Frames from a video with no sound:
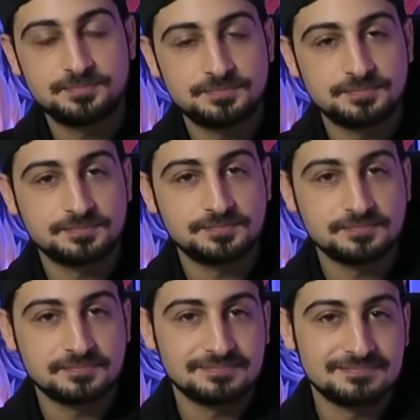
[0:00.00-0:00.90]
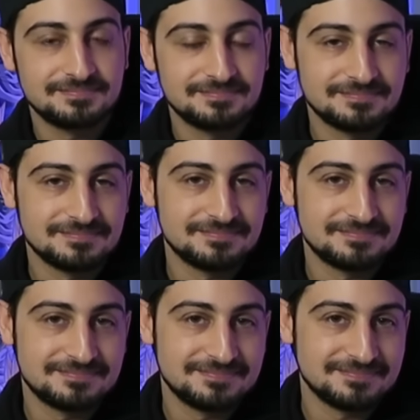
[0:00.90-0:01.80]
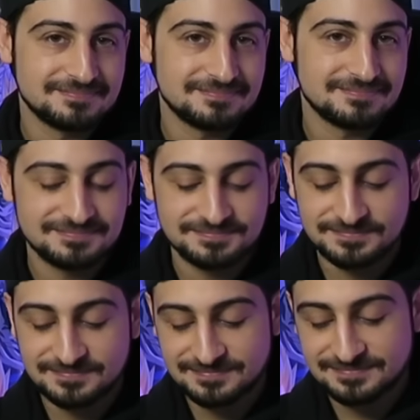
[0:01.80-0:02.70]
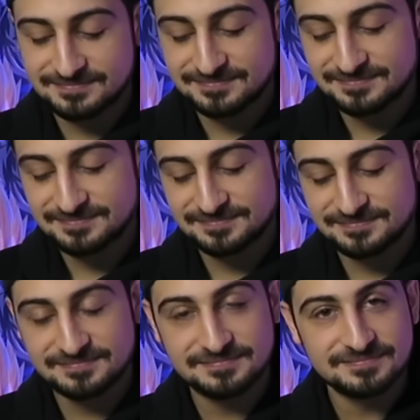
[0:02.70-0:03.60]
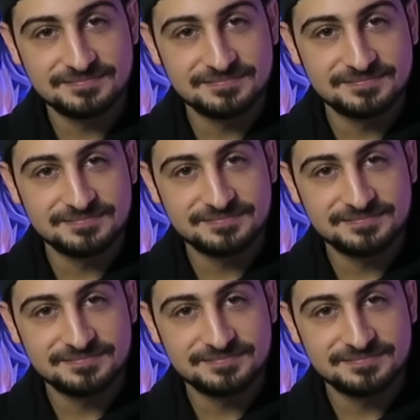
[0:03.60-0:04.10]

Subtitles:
The person shown says nothing.